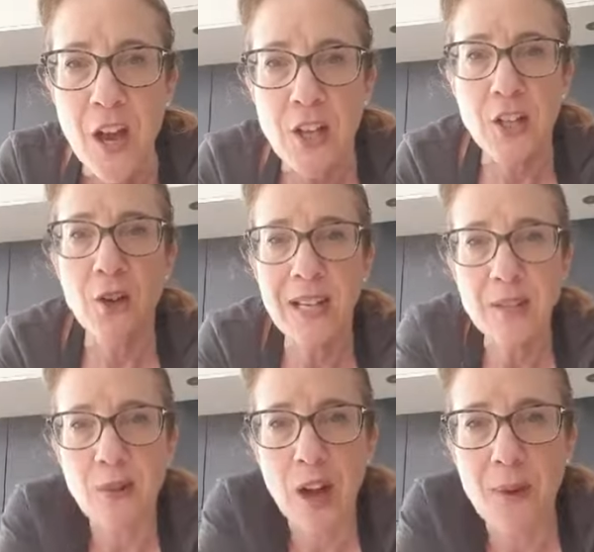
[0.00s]
Your
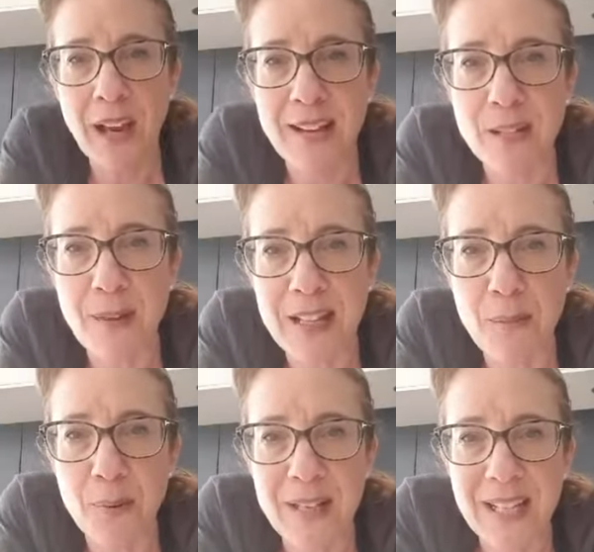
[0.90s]
little girl would like to make them
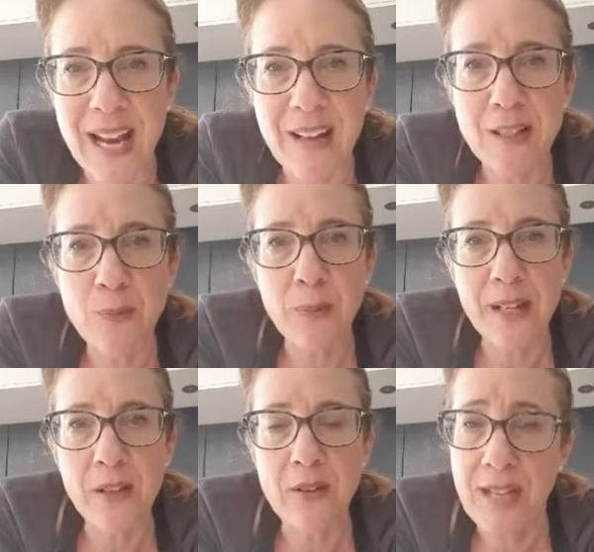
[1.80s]
pretty and add
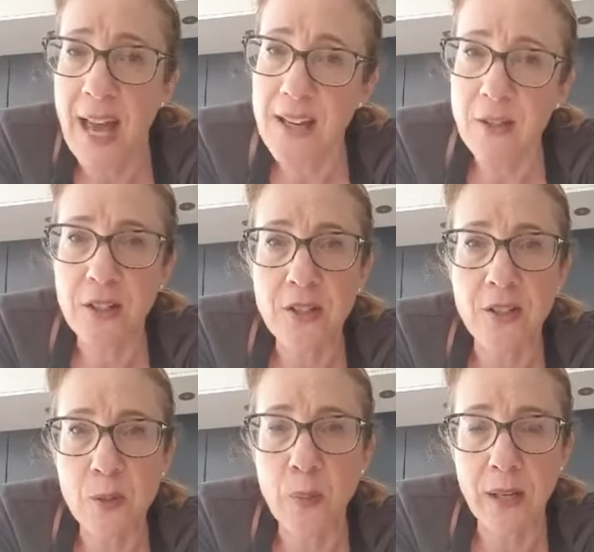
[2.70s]
sprinkles. Yeah, you could do
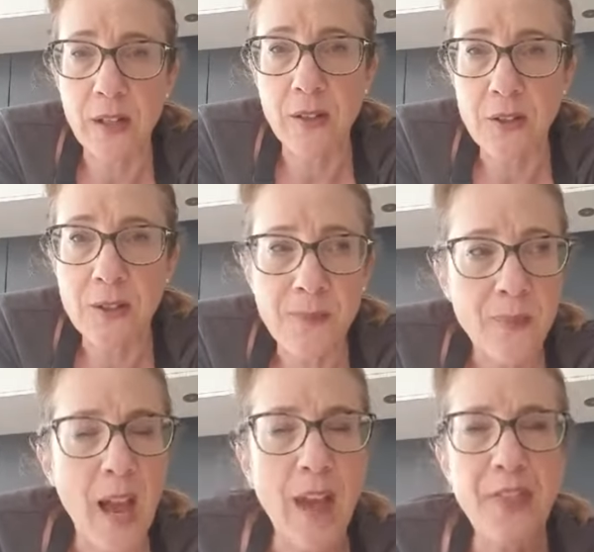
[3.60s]
sprinkles.
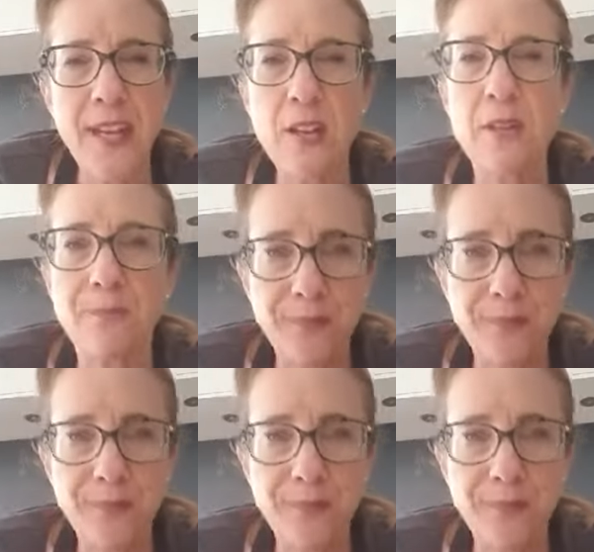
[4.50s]
I think you'd